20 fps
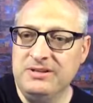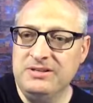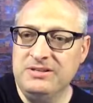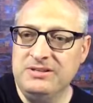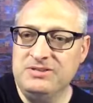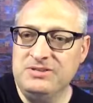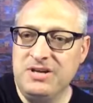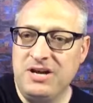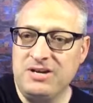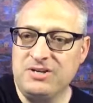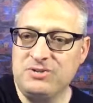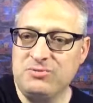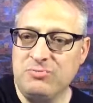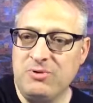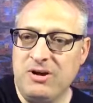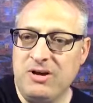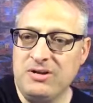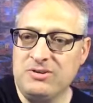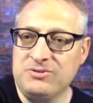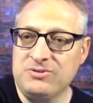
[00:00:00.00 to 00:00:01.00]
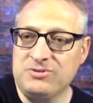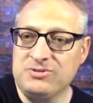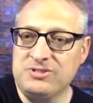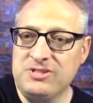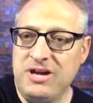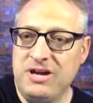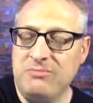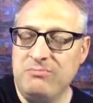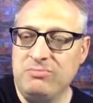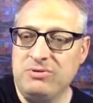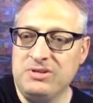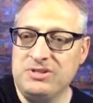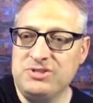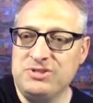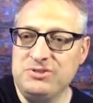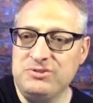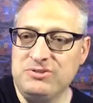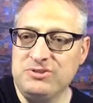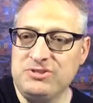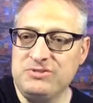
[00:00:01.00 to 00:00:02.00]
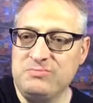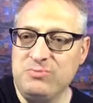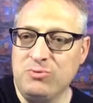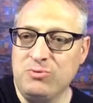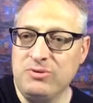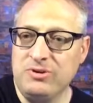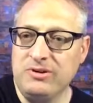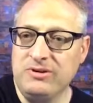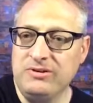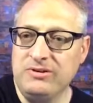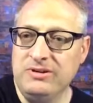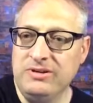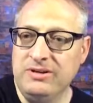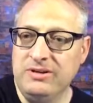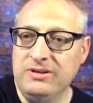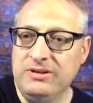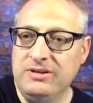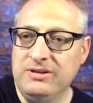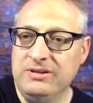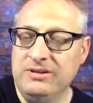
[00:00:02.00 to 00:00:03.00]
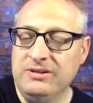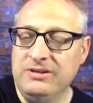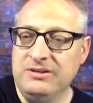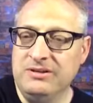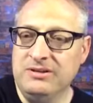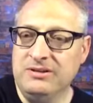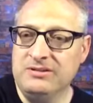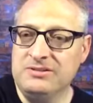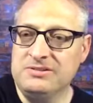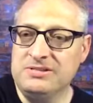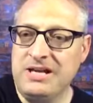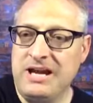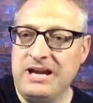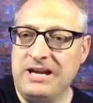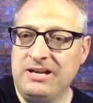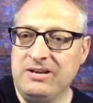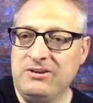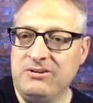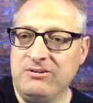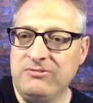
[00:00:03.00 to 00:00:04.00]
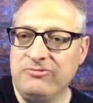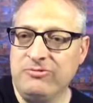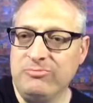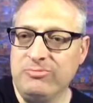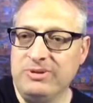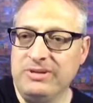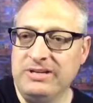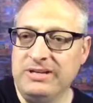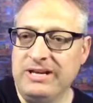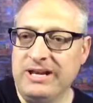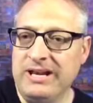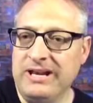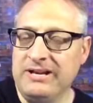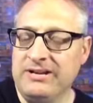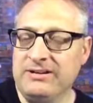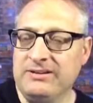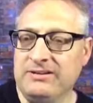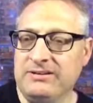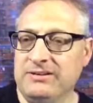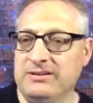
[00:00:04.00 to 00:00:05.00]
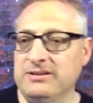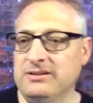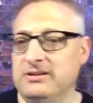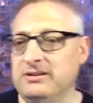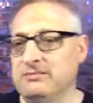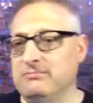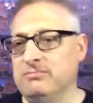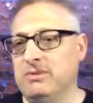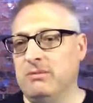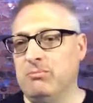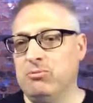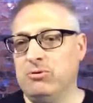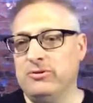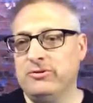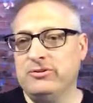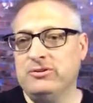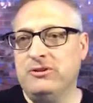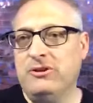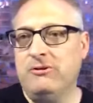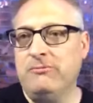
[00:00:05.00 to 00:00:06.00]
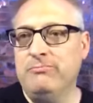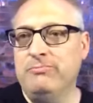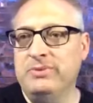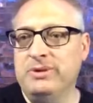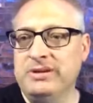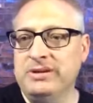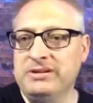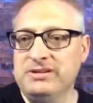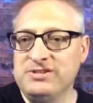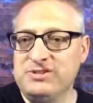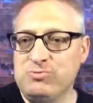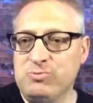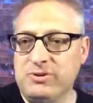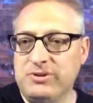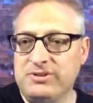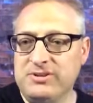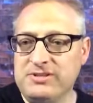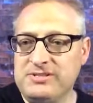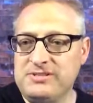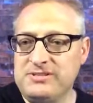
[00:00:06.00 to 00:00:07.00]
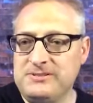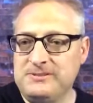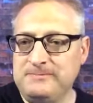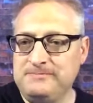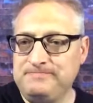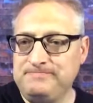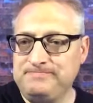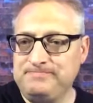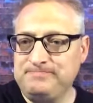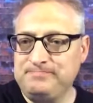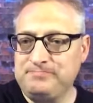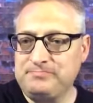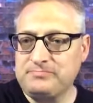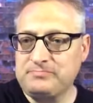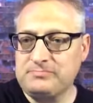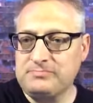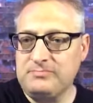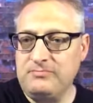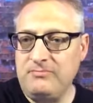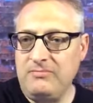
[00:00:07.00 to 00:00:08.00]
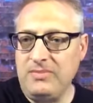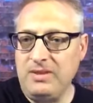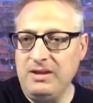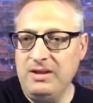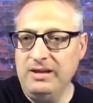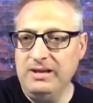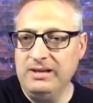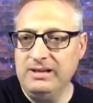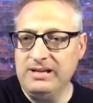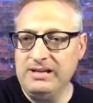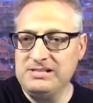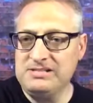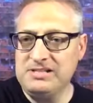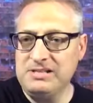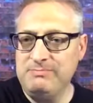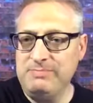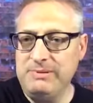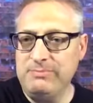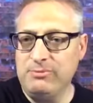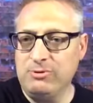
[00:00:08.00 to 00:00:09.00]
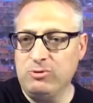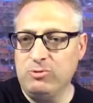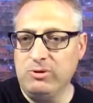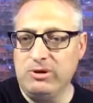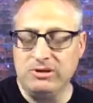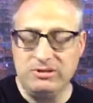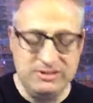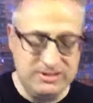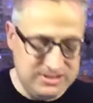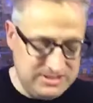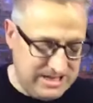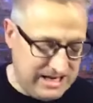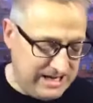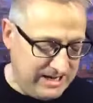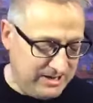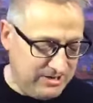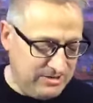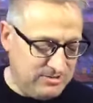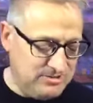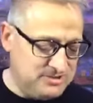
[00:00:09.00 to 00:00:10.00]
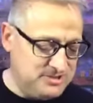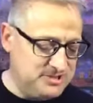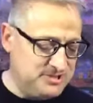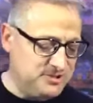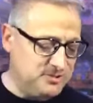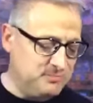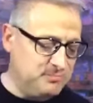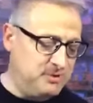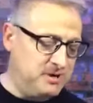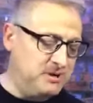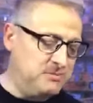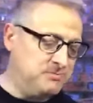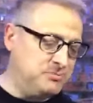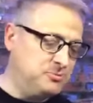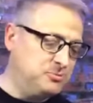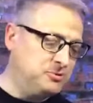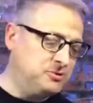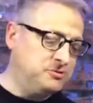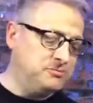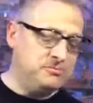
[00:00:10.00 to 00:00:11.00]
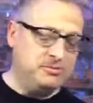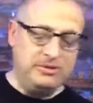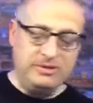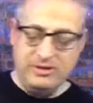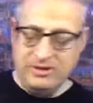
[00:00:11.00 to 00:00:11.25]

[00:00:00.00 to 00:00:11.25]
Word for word: Josh Rogers. God bless you this morning. Uh, signing on from Indiana. My brother-in-law Ben is with us, and I see people quickly signing on. Sister Pam Pulliam.